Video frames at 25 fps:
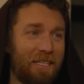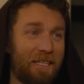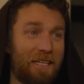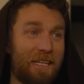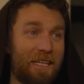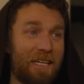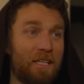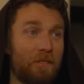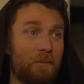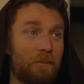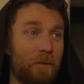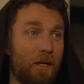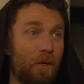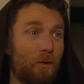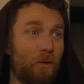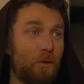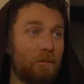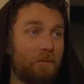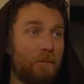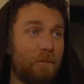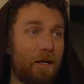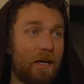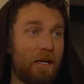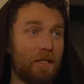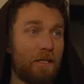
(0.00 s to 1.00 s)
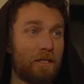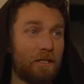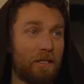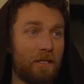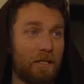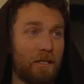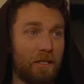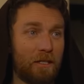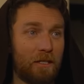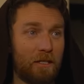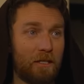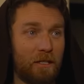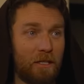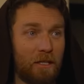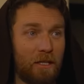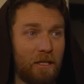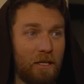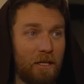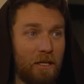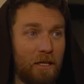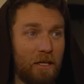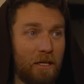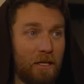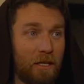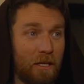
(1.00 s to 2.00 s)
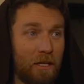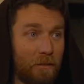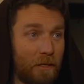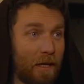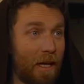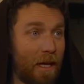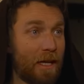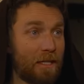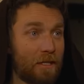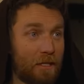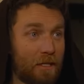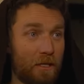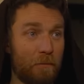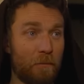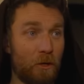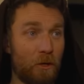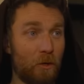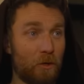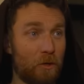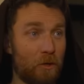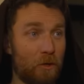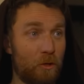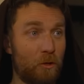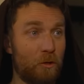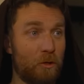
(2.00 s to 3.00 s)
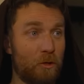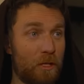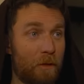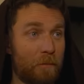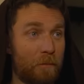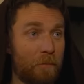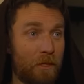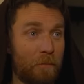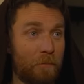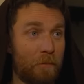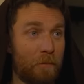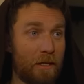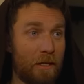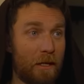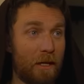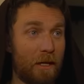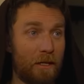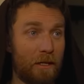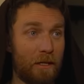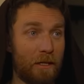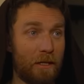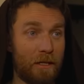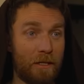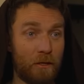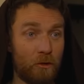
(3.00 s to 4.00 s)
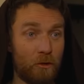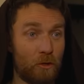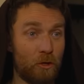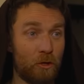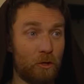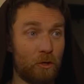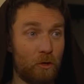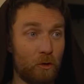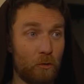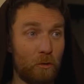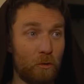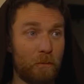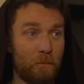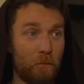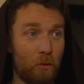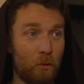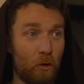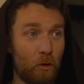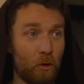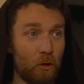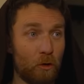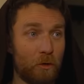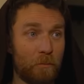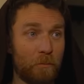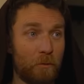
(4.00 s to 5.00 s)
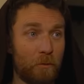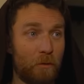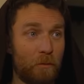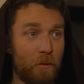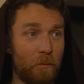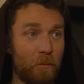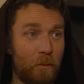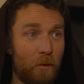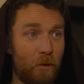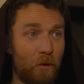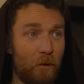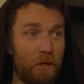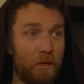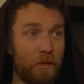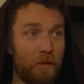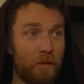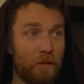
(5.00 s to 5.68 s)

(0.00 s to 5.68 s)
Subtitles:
He's my old master. If I ask him not to do something politely, he'll just do it more to prove a point.